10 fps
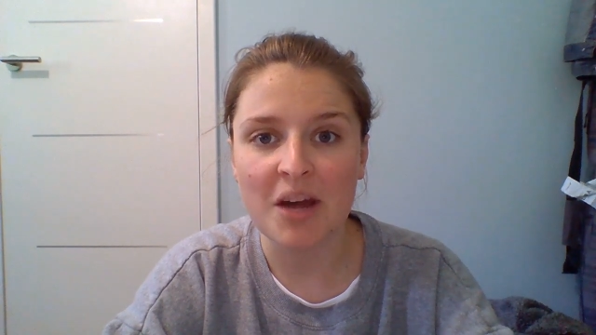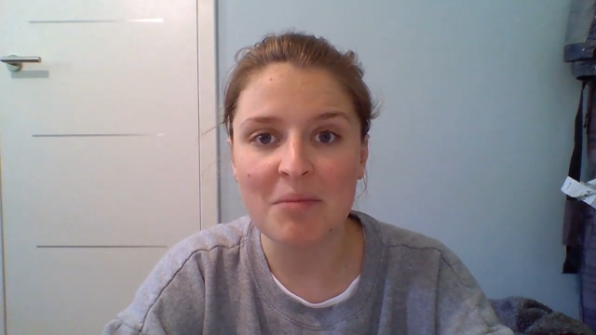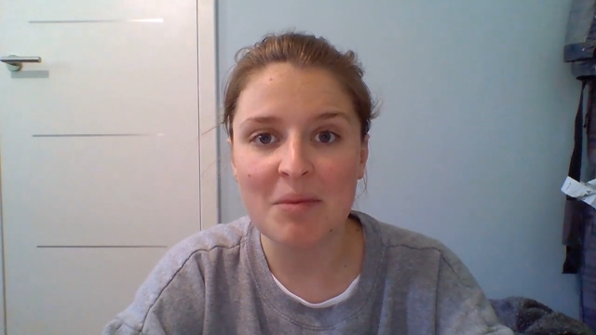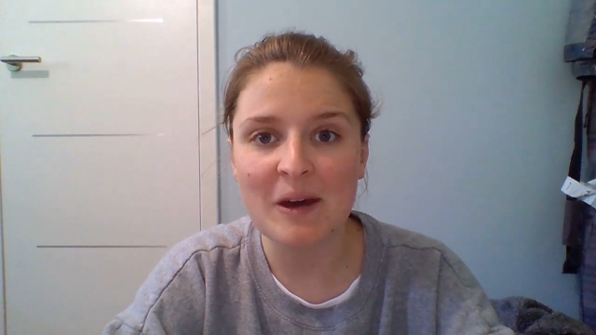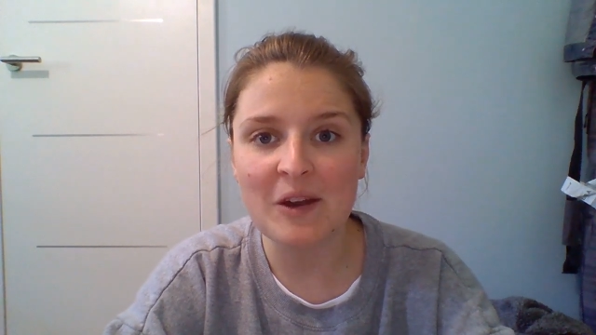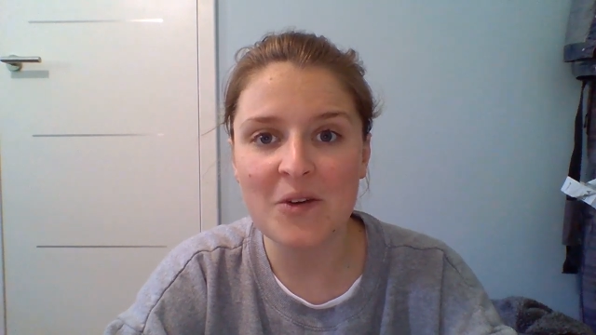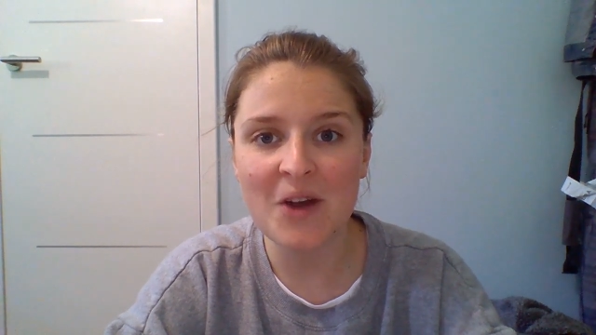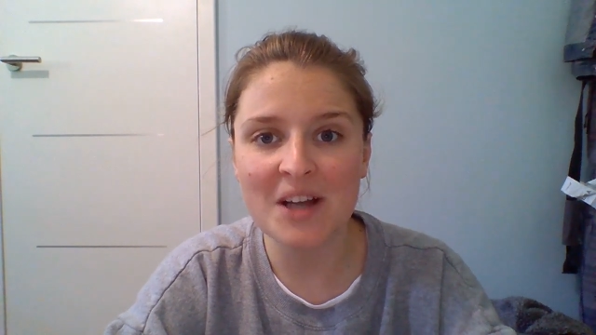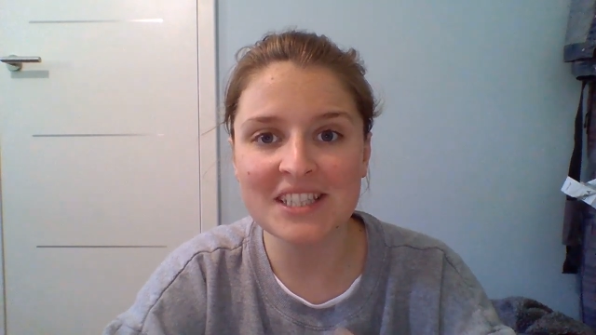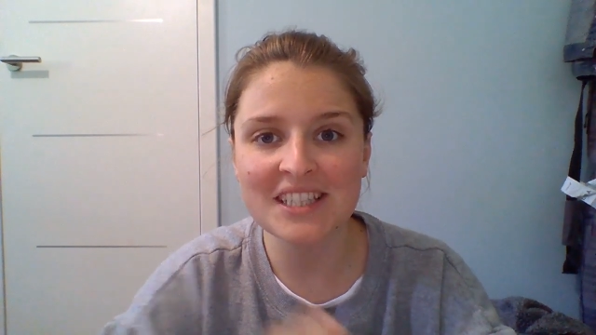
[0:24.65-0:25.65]
and be better at
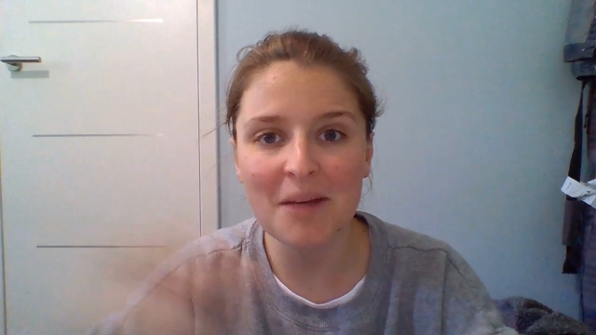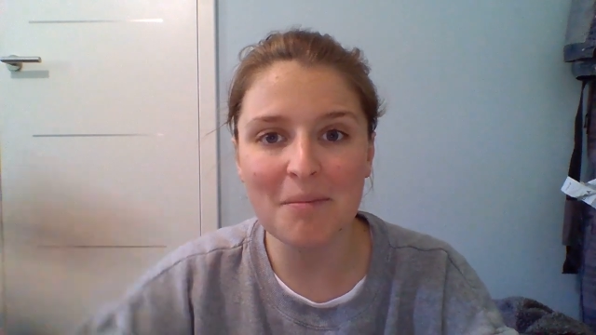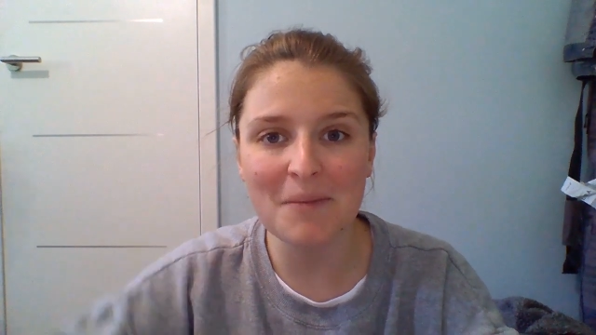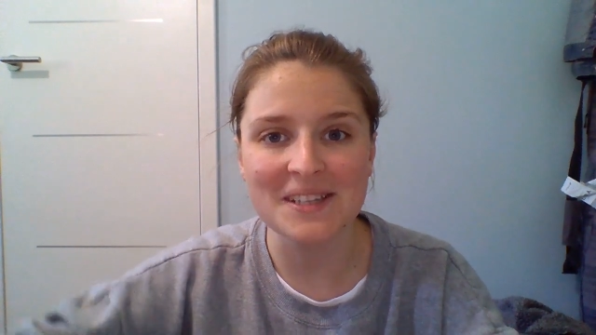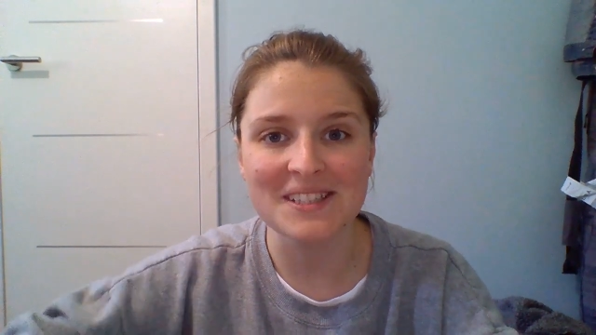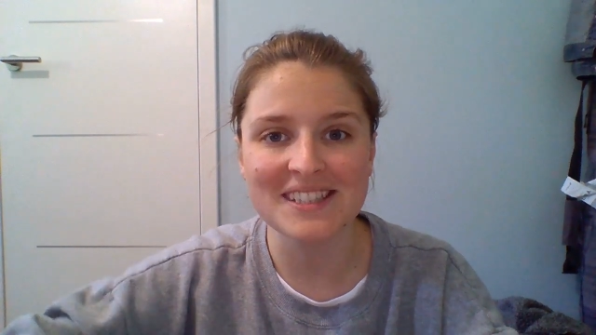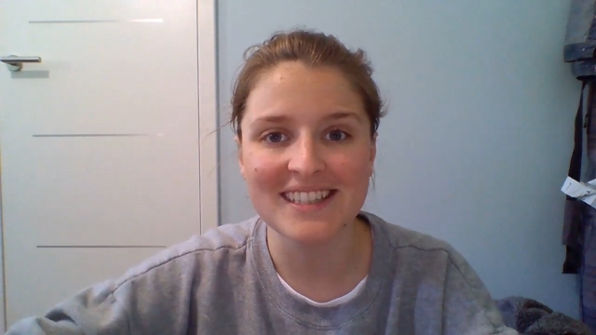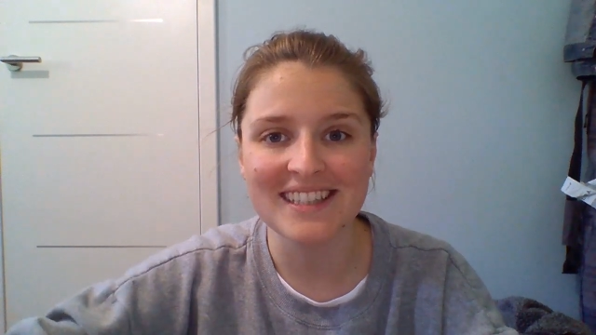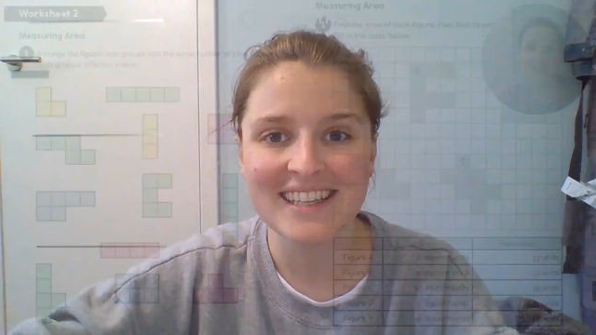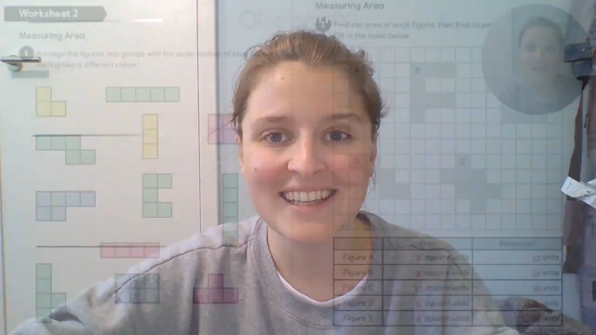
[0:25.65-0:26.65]
writing
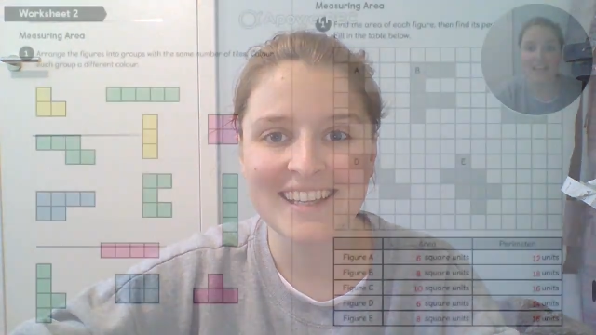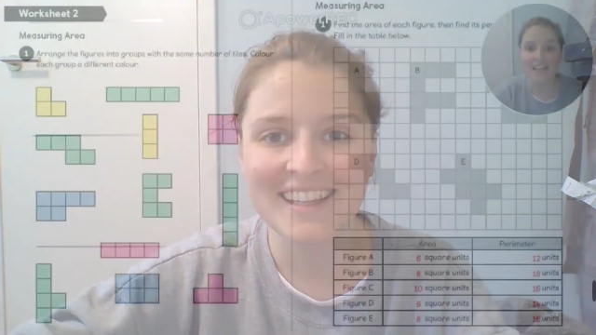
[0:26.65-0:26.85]
numbers.